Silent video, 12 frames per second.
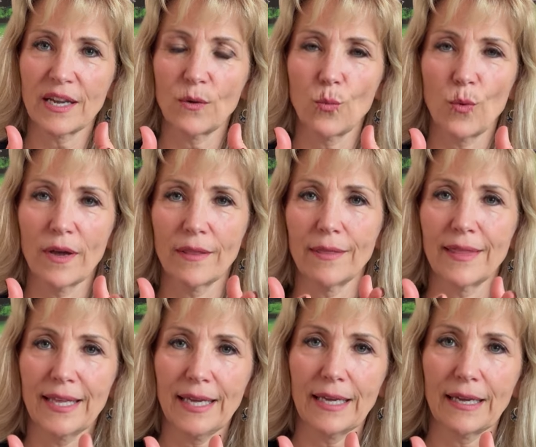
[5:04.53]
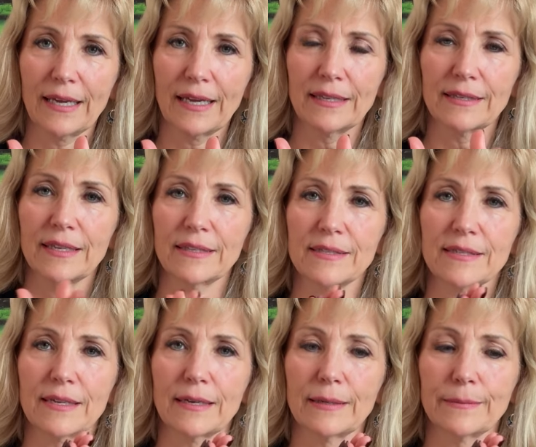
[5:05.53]
on one thing. It, it's
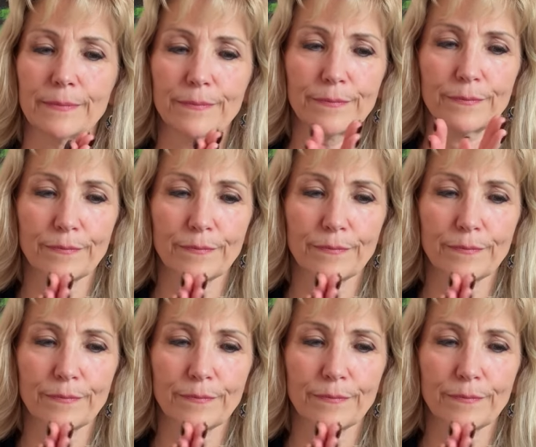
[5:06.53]
um,